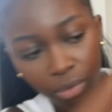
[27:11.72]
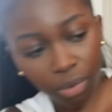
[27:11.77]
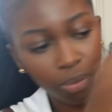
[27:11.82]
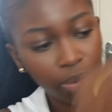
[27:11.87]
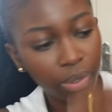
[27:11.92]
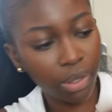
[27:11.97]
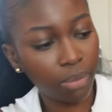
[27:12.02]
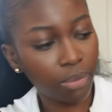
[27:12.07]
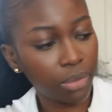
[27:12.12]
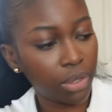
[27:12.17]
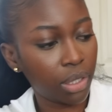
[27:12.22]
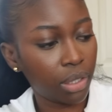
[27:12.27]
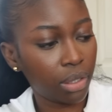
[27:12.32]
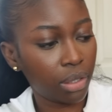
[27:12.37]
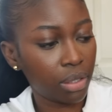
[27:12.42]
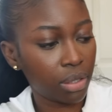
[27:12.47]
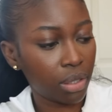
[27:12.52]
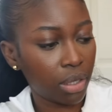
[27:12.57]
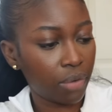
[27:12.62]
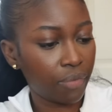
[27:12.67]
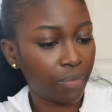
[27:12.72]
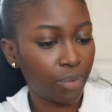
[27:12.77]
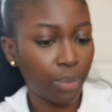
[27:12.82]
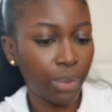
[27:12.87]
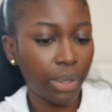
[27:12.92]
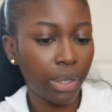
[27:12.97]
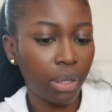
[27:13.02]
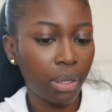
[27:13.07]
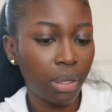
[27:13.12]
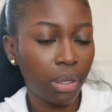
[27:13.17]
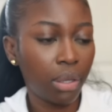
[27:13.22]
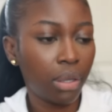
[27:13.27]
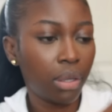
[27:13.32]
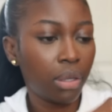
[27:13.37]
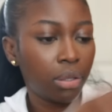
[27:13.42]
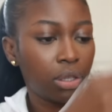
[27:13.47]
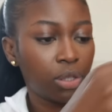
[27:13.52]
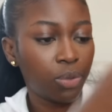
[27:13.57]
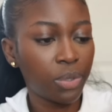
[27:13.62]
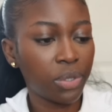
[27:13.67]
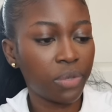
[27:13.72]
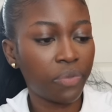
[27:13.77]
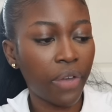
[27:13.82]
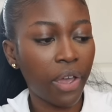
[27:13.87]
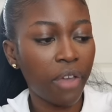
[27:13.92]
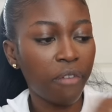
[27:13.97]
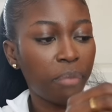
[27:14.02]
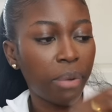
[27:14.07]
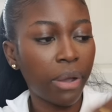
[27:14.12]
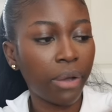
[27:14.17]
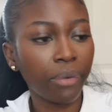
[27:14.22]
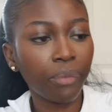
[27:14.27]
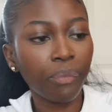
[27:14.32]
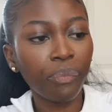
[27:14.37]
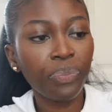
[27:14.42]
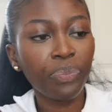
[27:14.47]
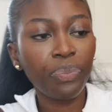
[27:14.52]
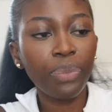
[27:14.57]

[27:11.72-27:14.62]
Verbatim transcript: Wait, let me take this out of the way. This was five pounds,